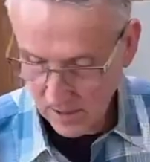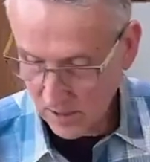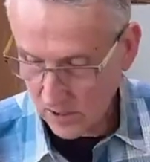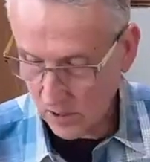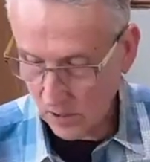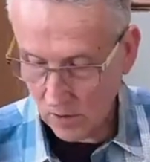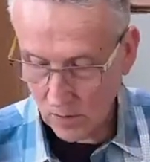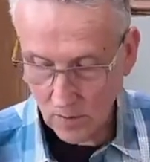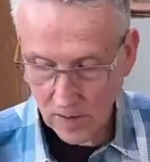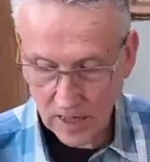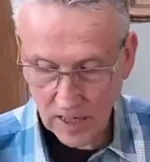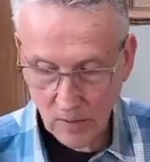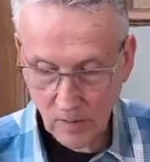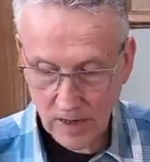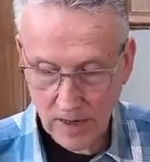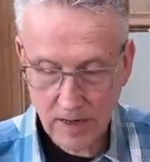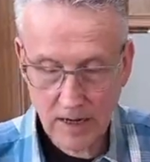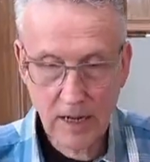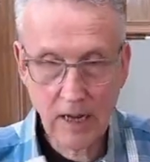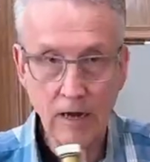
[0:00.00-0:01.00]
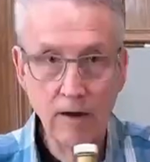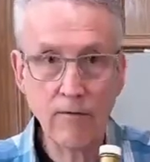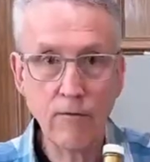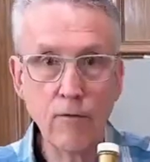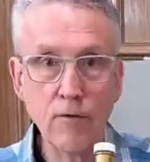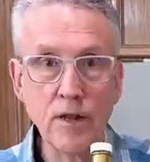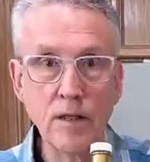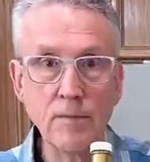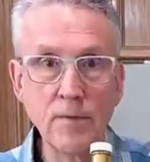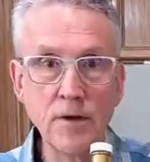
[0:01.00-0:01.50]
So anyway,
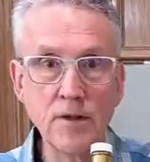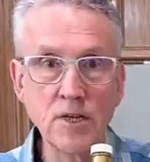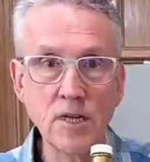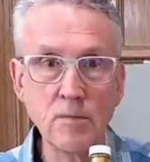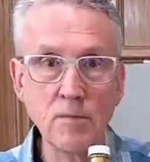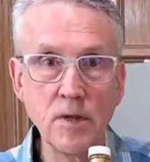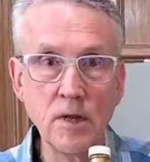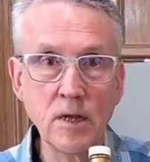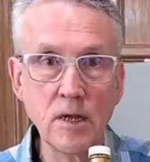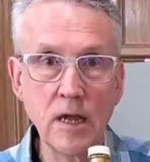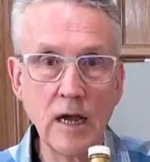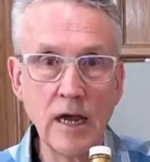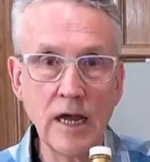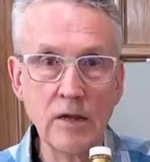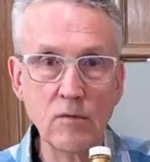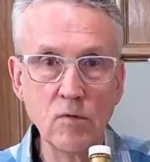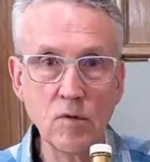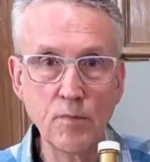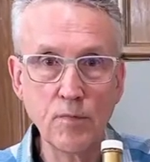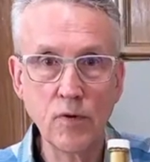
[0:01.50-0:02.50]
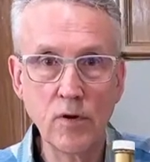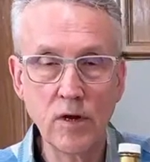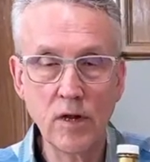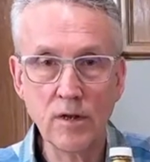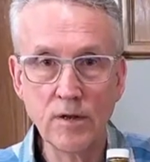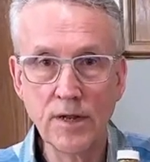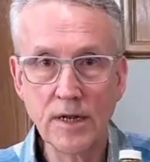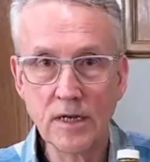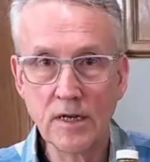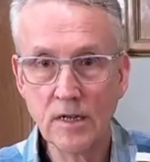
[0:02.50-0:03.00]
California Balsamic, I will put
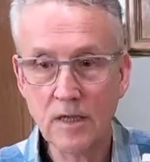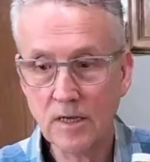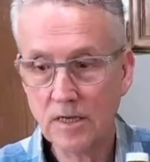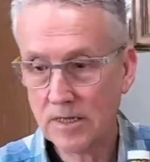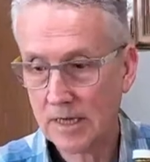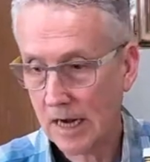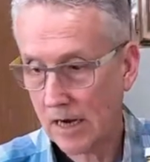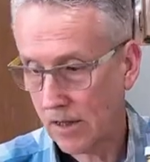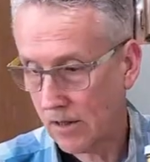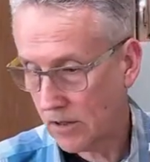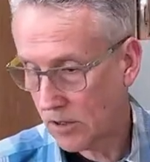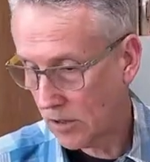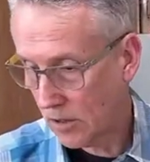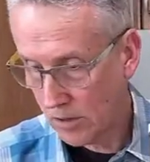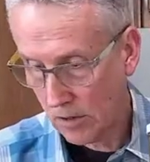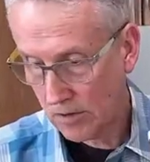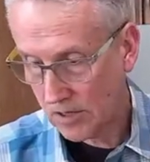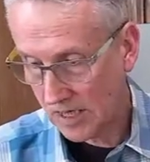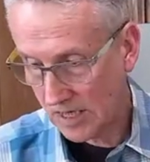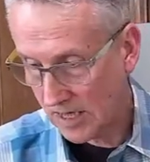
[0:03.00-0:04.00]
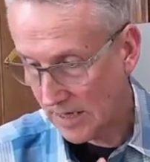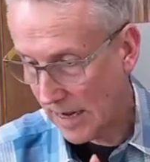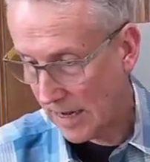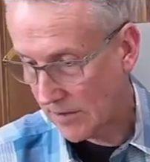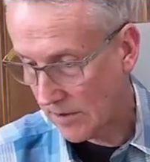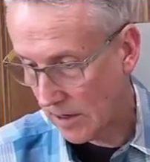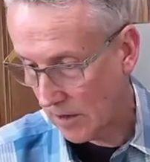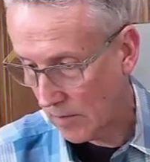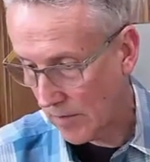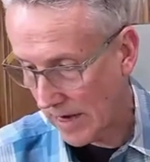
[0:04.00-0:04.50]
a link to this down in the show notes. It's
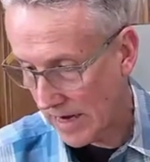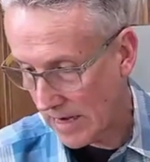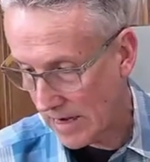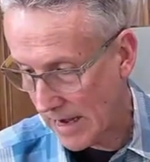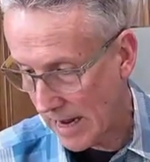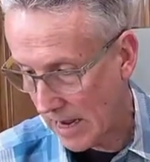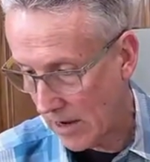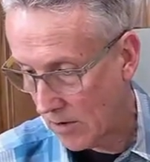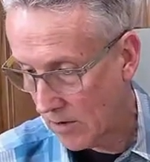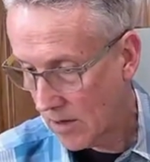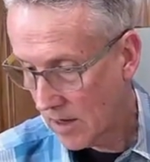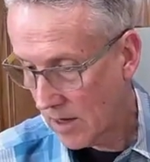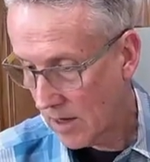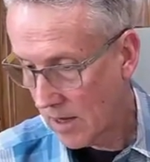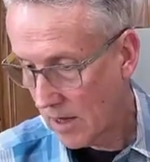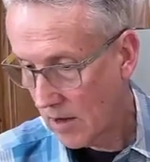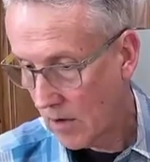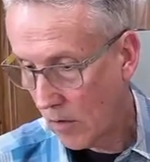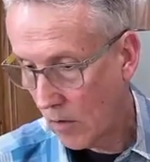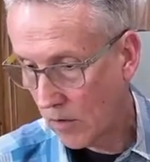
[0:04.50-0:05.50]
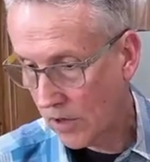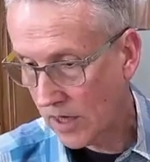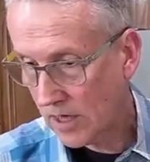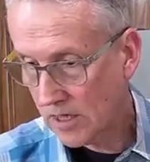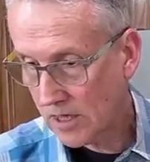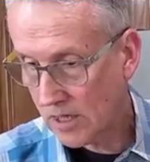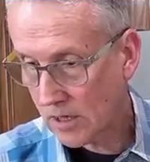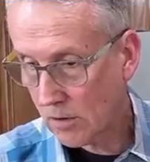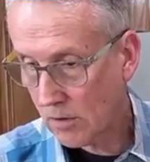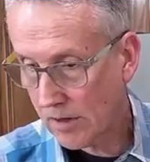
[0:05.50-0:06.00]
not there right now, or you
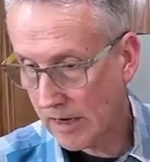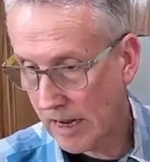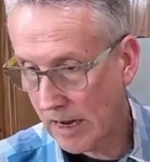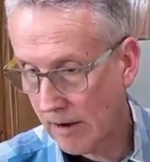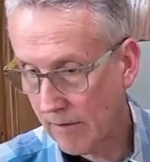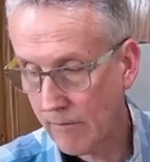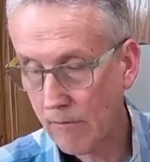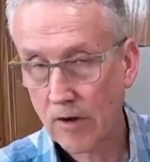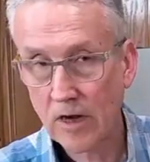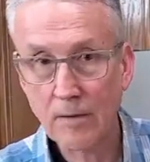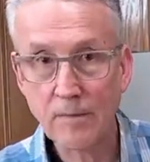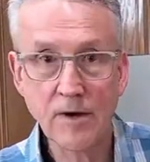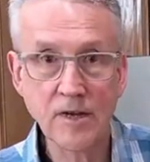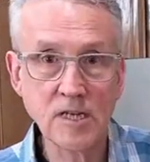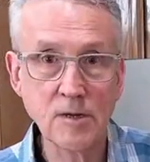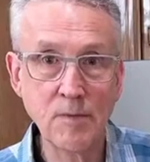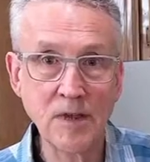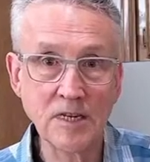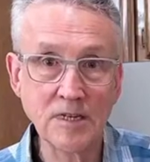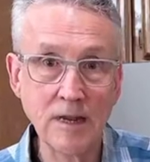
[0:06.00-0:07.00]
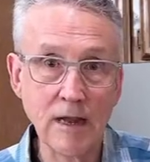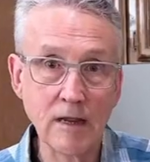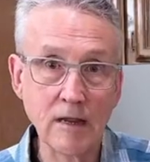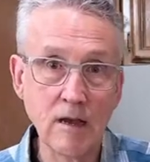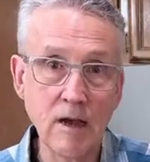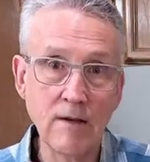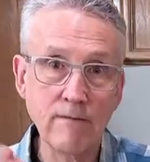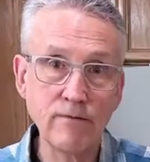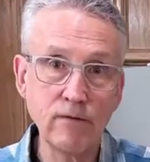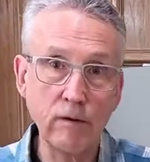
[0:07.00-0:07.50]
can just go to
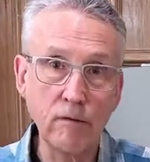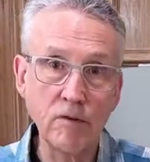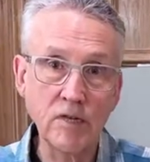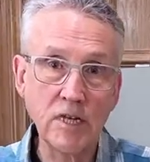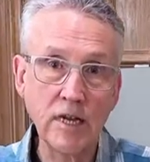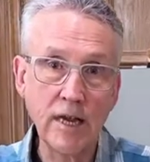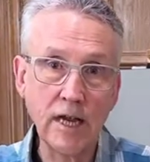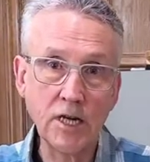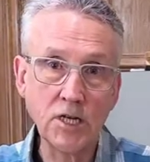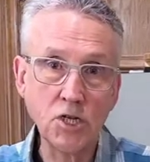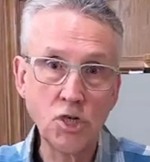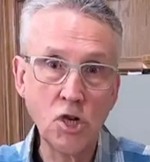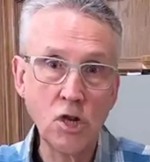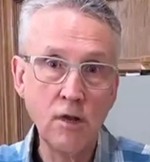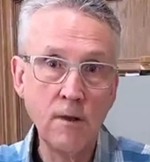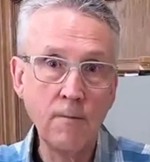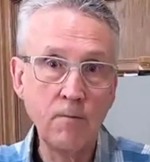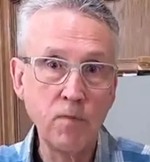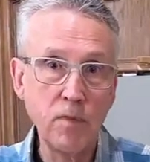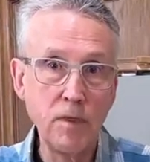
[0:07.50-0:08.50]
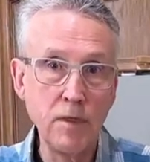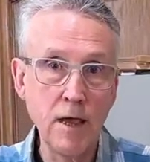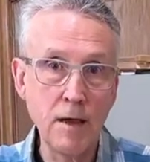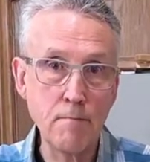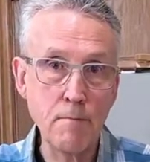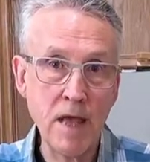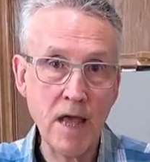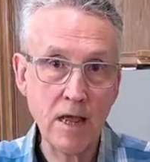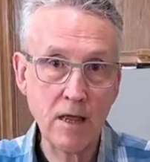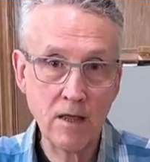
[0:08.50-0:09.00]

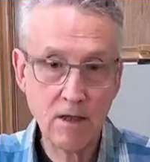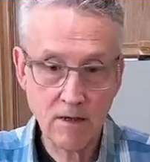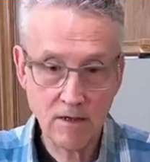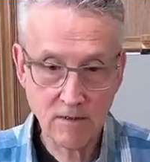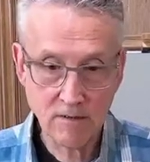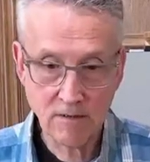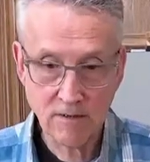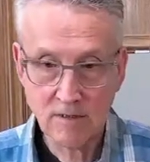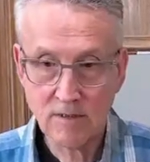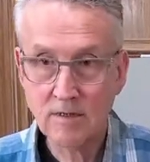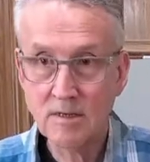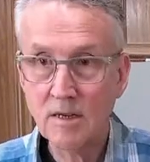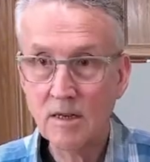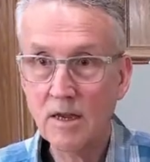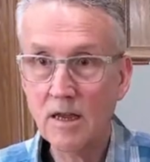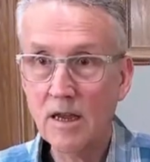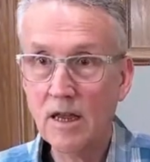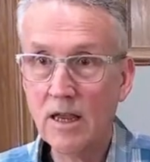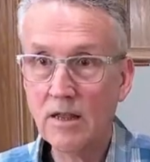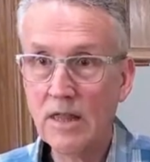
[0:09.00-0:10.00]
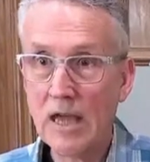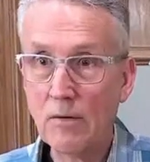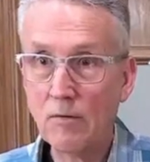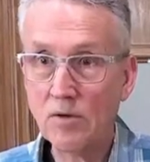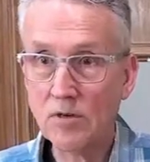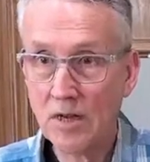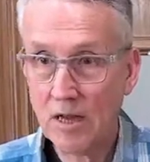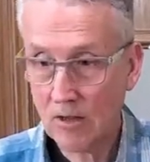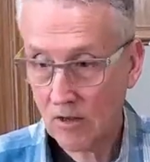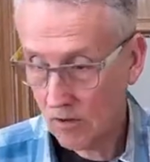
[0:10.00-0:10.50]
californiabalsamics.com/nutmeg. And that
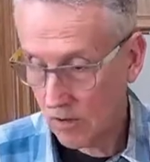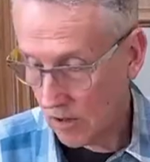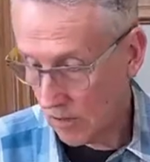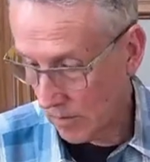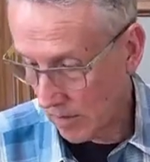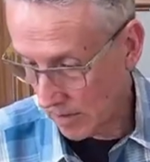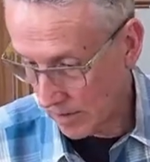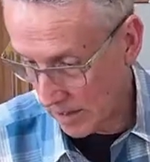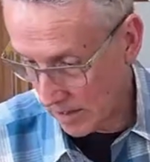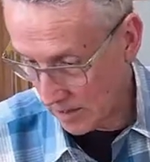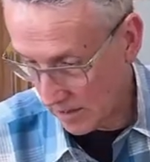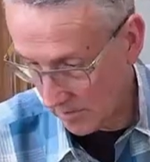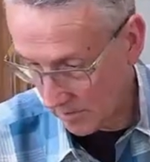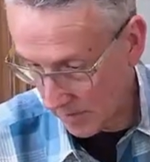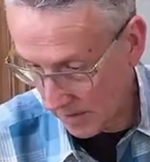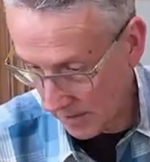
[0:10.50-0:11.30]
will take you to our landing